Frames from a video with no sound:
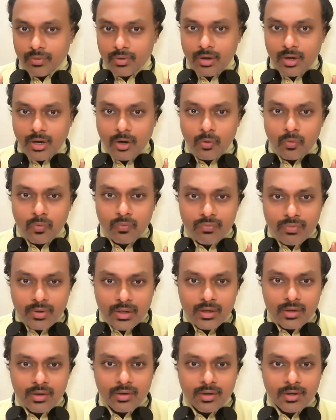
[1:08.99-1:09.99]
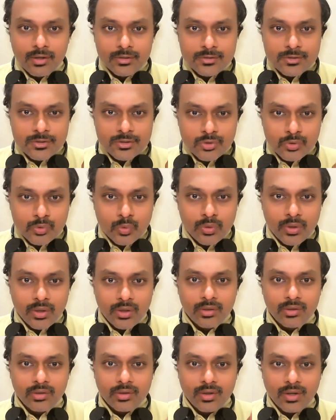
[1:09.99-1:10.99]
how well a
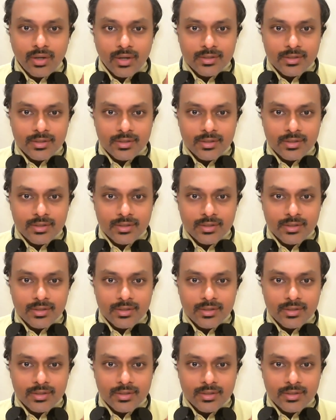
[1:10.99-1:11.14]
student